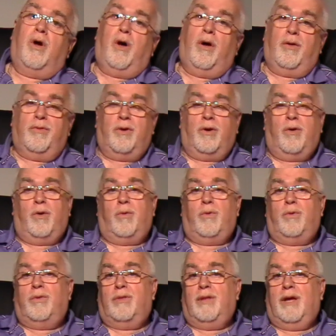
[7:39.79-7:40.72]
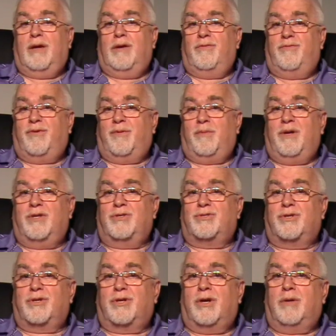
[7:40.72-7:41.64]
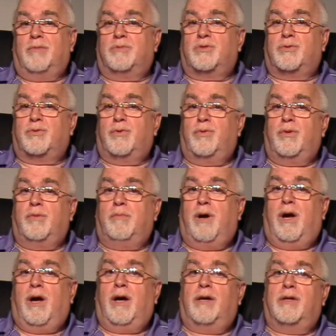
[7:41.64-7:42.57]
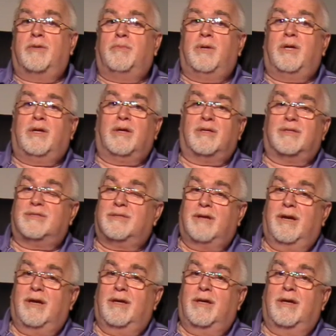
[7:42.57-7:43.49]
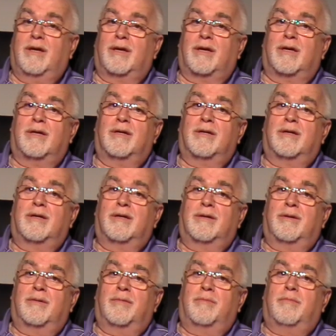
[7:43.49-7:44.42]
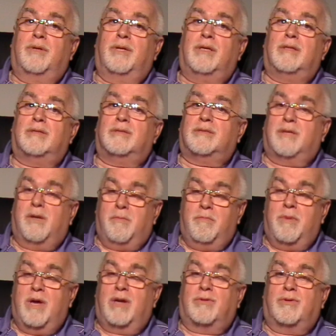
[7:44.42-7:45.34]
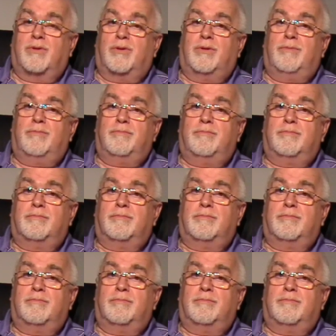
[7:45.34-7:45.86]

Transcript: Although that information comes through the mind because psychic means mental,